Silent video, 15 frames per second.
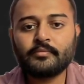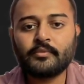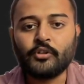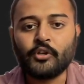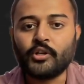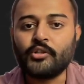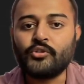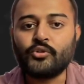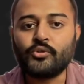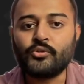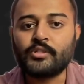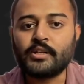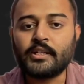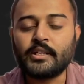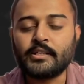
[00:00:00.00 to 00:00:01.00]
You can
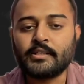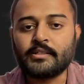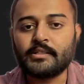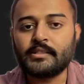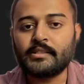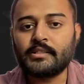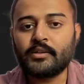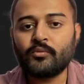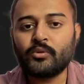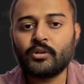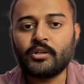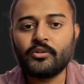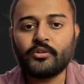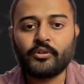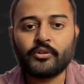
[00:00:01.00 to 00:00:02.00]
choose an existing
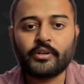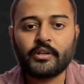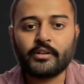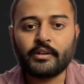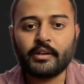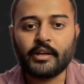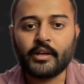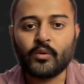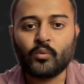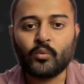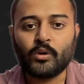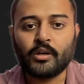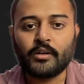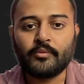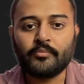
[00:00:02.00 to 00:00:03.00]
one or you can create
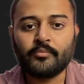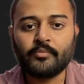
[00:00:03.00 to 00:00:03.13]
one.